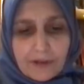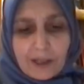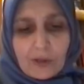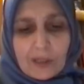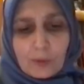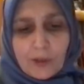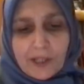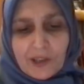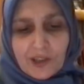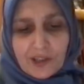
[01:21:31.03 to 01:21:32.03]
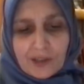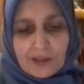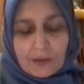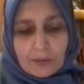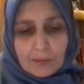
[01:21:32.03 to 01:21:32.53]
follow-up
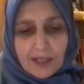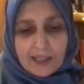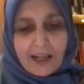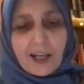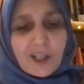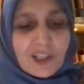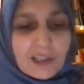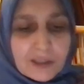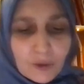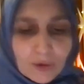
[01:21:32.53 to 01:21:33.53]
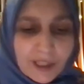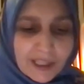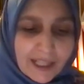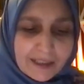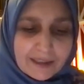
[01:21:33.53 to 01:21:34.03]
question by Aisha Arun
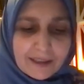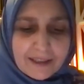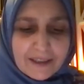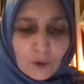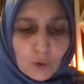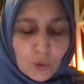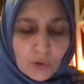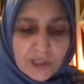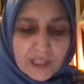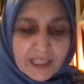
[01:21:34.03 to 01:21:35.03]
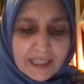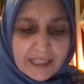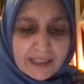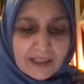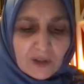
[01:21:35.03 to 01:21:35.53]
again is, Nursi
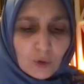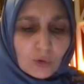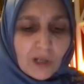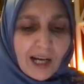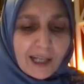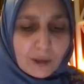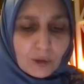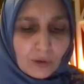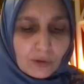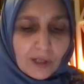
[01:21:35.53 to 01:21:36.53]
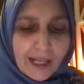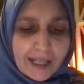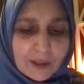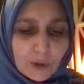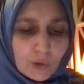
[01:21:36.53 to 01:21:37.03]
hints to dialogue
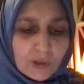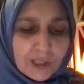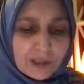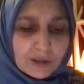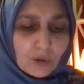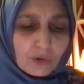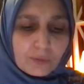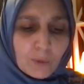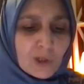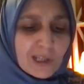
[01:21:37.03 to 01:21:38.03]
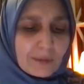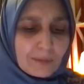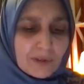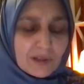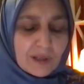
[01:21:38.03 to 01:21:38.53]
and unity of
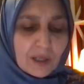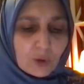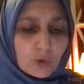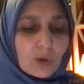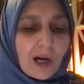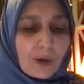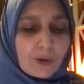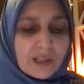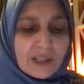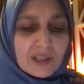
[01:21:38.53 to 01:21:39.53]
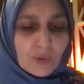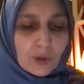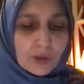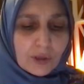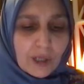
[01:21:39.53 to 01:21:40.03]
Muslims throughout his
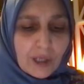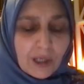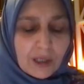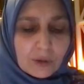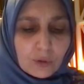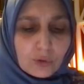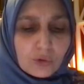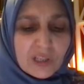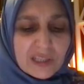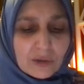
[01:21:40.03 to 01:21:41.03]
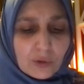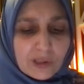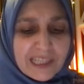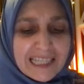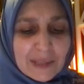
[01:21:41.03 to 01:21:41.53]
work. Could
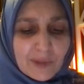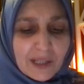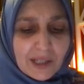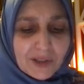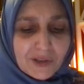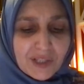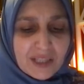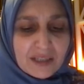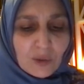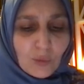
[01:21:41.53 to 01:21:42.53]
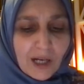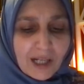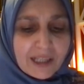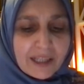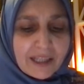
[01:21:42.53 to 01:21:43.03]
this be a reason
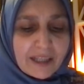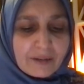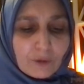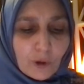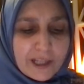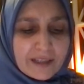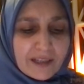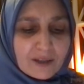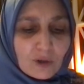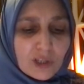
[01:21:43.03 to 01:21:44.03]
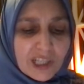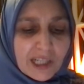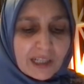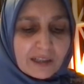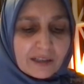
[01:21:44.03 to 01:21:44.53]
why he avoids
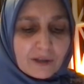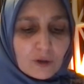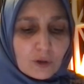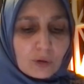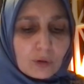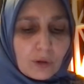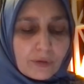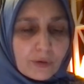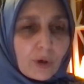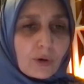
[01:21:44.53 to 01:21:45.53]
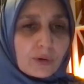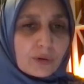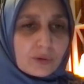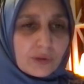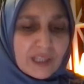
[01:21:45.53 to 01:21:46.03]
associating a school of thought
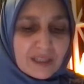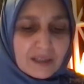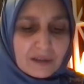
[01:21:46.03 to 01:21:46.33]
to his